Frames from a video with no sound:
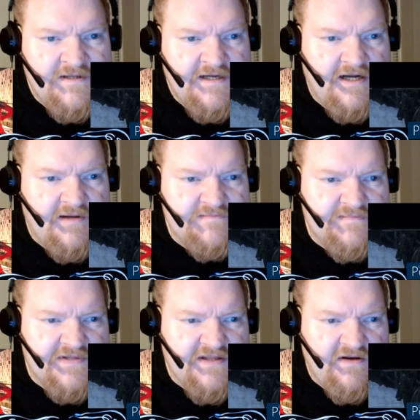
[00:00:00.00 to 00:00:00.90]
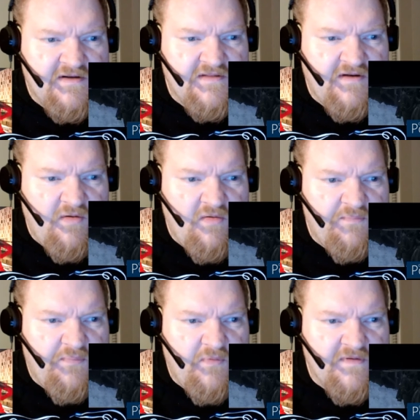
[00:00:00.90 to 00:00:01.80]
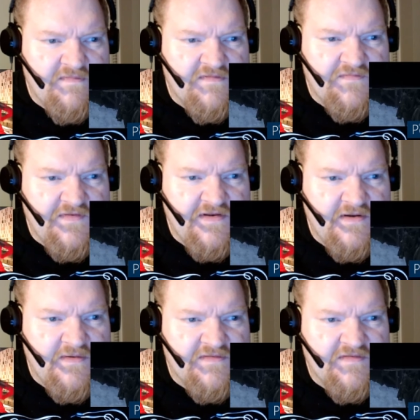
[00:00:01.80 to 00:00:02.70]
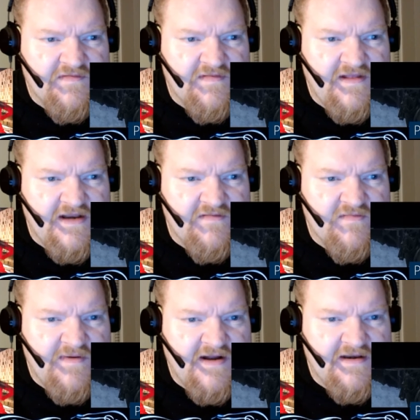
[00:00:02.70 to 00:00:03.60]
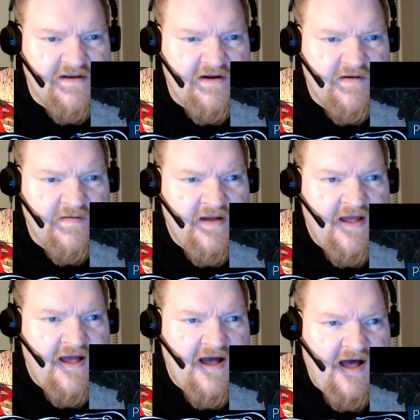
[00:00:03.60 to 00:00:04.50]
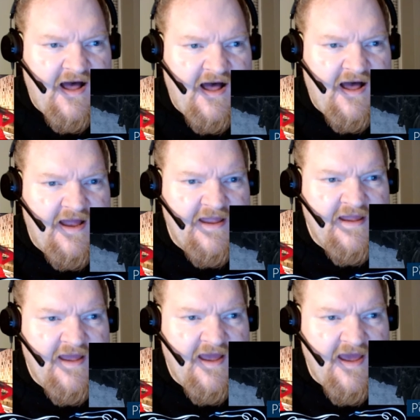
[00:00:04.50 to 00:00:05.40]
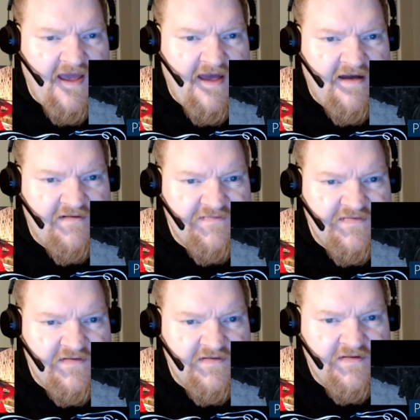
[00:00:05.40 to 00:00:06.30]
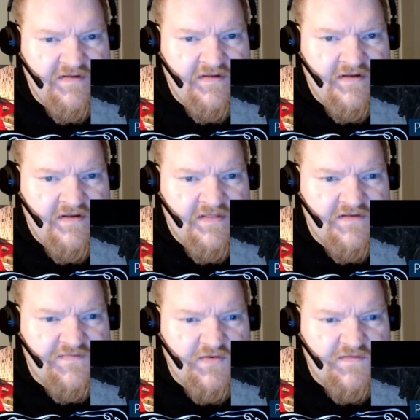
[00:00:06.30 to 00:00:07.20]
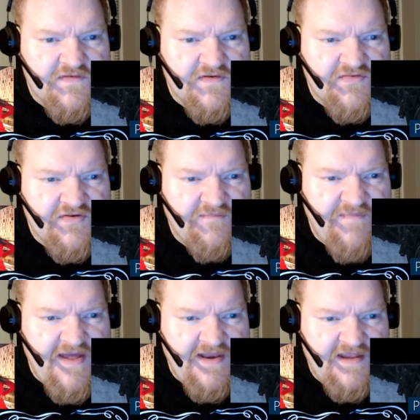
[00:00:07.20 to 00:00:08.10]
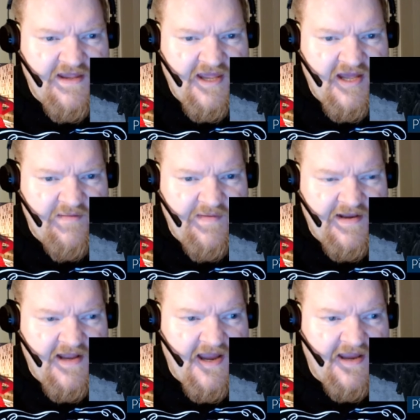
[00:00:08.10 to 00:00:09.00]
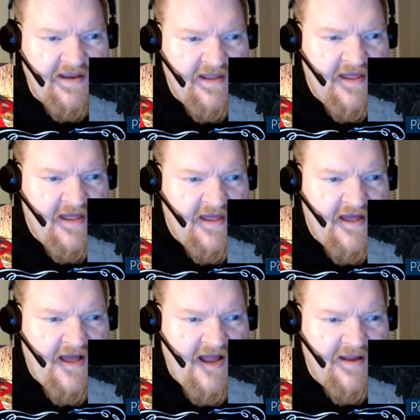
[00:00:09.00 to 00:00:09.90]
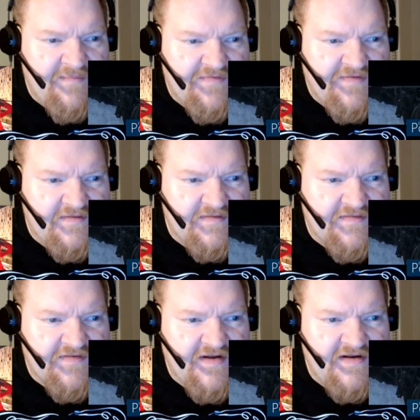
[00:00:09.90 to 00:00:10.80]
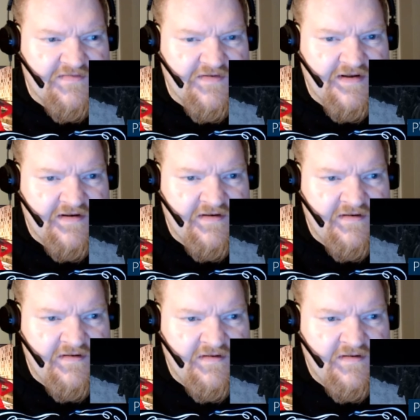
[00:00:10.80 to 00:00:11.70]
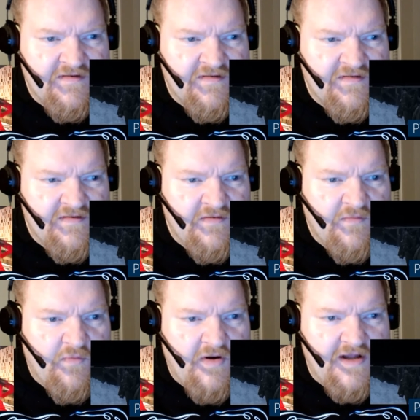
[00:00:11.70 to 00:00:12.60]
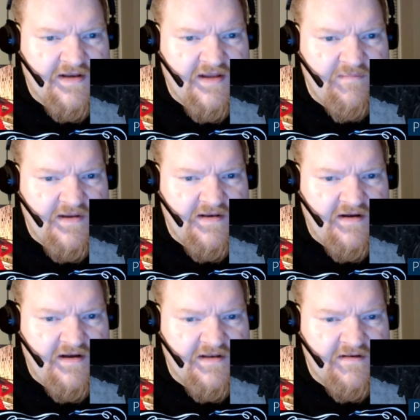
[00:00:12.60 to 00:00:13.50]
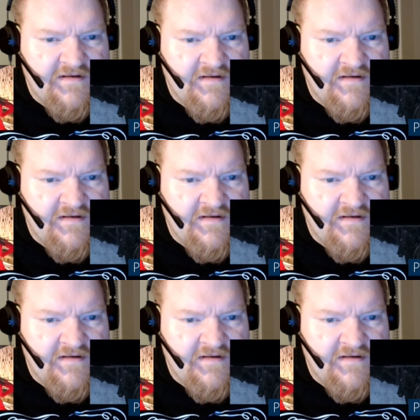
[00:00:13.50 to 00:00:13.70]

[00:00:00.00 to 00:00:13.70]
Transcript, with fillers: Um, but the, the whole point of this video is just to let everybody know I have the full version of ManyCam and I, I am still discovering what can be done